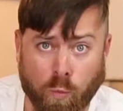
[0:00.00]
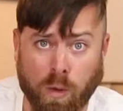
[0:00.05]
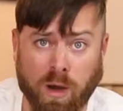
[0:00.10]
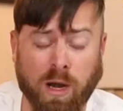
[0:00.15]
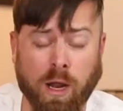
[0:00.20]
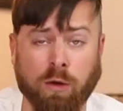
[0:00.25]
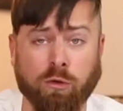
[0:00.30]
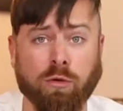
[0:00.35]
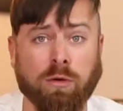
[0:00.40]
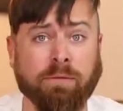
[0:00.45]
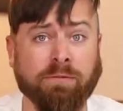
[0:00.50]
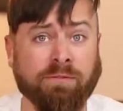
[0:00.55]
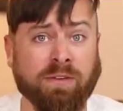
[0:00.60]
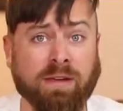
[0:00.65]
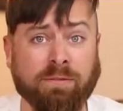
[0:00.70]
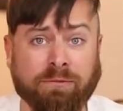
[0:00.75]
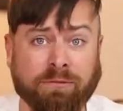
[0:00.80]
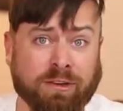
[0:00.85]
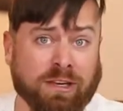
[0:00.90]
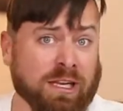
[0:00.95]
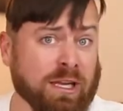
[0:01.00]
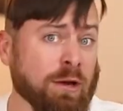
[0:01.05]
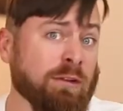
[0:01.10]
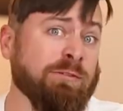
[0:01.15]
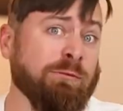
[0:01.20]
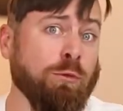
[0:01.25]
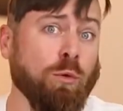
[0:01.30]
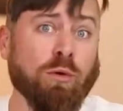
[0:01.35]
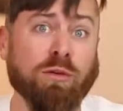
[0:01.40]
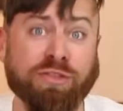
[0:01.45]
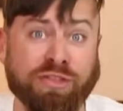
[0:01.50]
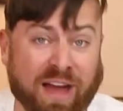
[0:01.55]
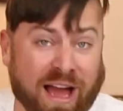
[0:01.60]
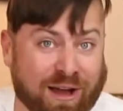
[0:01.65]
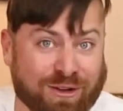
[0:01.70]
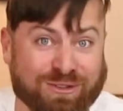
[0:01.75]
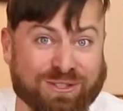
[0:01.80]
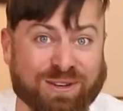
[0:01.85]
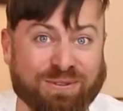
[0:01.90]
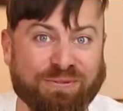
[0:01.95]
150 or
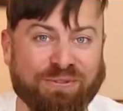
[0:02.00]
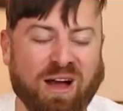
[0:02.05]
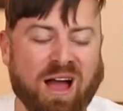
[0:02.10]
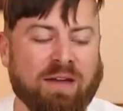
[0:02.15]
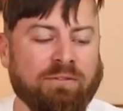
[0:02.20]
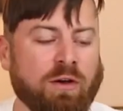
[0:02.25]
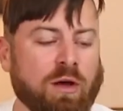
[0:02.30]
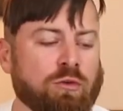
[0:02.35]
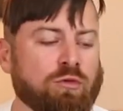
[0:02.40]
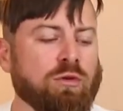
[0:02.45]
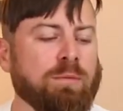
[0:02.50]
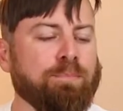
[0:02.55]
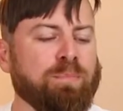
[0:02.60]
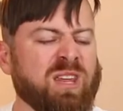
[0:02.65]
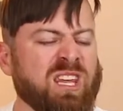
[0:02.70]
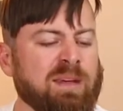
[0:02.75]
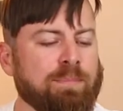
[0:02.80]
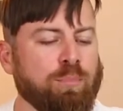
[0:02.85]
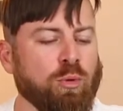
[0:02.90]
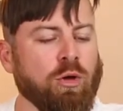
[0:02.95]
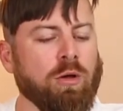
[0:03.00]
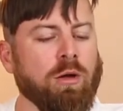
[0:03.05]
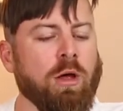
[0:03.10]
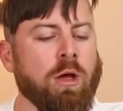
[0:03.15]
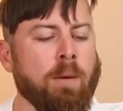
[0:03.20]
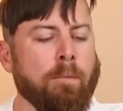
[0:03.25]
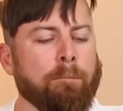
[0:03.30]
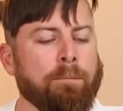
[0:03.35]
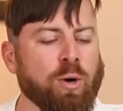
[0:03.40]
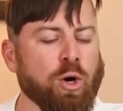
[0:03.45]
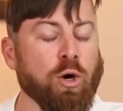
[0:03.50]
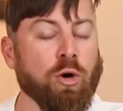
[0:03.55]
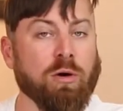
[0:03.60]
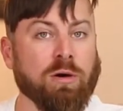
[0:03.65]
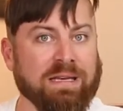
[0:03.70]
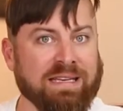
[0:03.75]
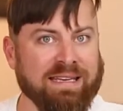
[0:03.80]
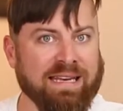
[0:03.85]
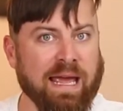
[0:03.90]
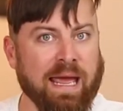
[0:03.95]
4,500 people per
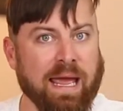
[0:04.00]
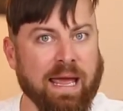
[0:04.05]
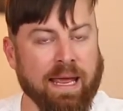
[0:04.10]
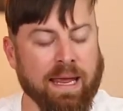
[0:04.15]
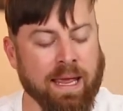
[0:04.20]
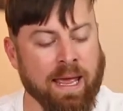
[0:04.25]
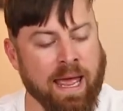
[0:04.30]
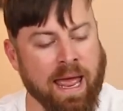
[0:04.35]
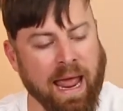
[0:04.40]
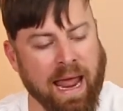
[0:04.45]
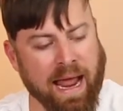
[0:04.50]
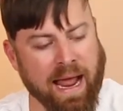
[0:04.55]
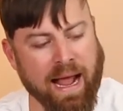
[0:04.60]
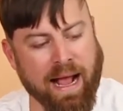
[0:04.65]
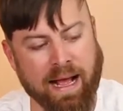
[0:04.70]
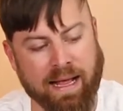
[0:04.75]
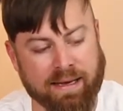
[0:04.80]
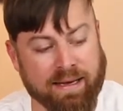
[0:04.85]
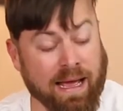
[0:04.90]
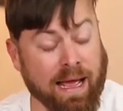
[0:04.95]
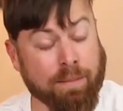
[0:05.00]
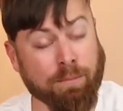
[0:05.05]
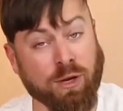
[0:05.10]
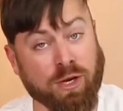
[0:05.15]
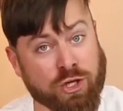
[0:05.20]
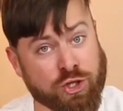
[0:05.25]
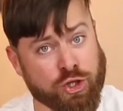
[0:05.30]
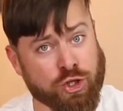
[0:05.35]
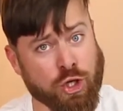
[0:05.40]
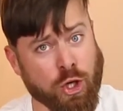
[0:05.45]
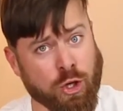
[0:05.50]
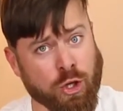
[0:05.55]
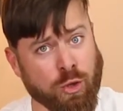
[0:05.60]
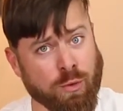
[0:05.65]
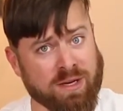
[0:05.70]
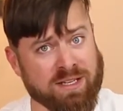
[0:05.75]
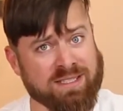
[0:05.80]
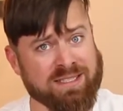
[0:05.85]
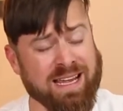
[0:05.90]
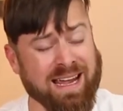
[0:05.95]
day. And I'm going to show you
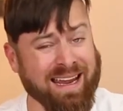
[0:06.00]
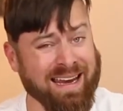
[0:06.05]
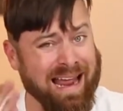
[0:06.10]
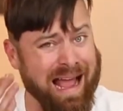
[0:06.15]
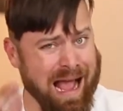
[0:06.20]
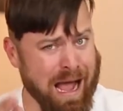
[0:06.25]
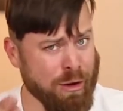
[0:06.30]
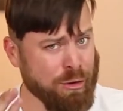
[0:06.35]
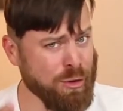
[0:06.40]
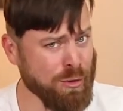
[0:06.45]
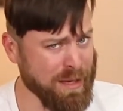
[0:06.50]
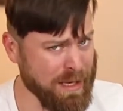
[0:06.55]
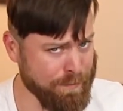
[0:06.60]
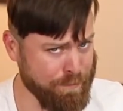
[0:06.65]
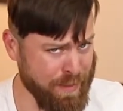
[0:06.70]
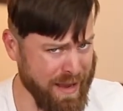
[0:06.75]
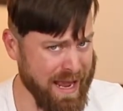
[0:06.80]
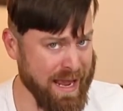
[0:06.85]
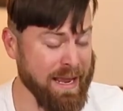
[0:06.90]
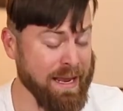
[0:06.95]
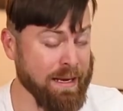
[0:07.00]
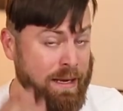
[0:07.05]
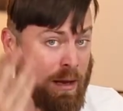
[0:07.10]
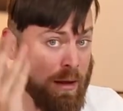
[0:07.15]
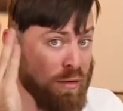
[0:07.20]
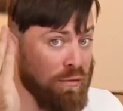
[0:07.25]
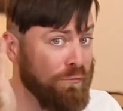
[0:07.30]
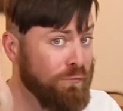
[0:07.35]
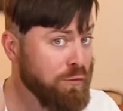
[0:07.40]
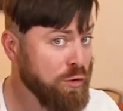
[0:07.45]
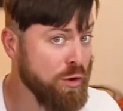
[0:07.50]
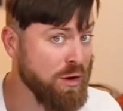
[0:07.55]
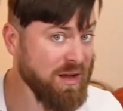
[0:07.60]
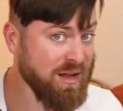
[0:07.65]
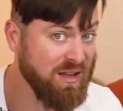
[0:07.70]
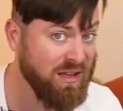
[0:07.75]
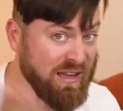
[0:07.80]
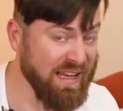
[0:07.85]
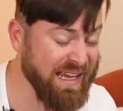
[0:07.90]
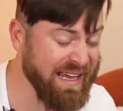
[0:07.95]
in a second how you get paid for a
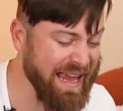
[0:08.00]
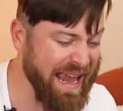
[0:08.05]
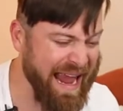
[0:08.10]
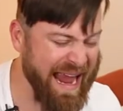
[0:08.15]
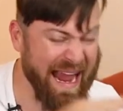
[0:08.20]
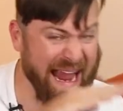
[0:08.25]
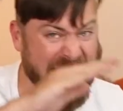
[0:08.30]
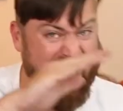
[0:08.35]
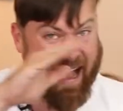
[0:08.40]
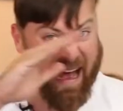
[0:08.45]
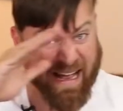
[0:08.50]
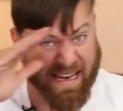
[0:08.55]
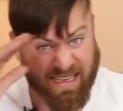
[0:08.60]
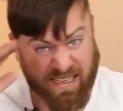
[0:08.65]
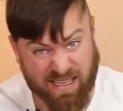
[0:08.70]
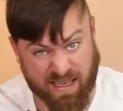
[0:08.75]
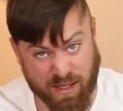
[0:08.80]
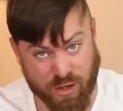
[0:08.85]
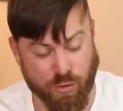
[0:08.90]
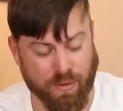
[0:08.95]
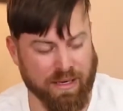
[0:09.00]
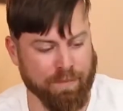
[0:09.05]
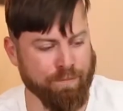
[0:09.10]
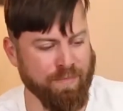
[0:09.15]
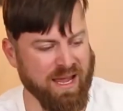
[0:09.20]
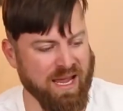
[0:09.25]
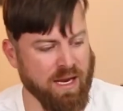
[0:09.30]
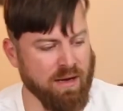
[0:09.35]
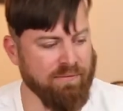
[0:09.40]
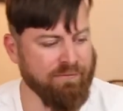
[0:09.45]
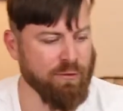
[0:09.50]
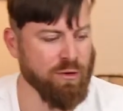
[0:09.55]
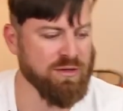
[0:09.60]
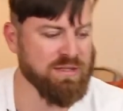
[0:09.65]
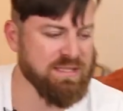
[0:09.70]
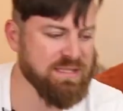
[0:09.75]
click and you get paid for a